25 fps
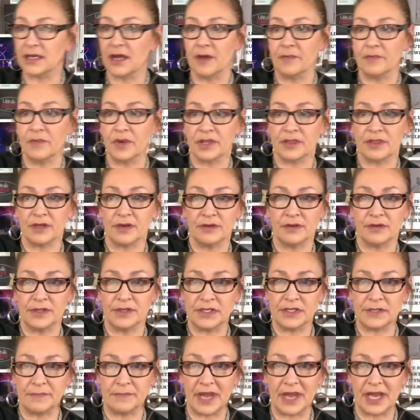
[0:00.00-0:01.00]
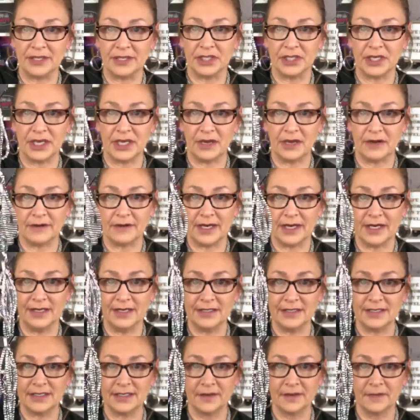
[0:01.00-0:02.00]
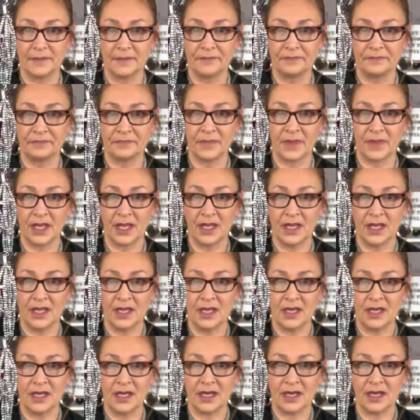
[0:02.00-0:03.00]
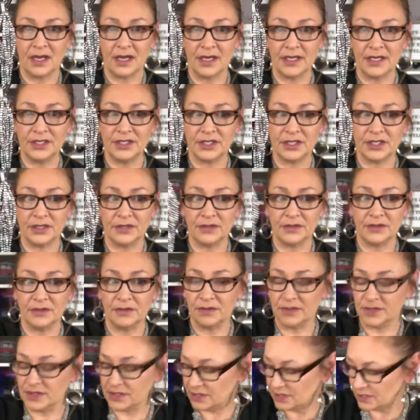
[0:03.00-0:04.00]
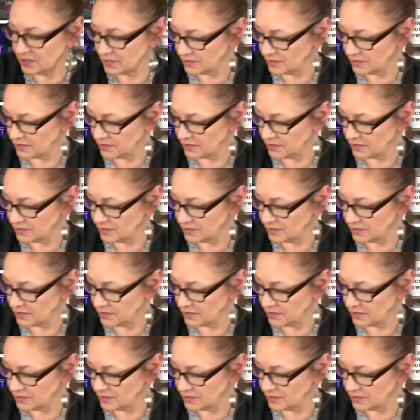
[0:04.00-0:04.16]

come with those matching earrings. I chose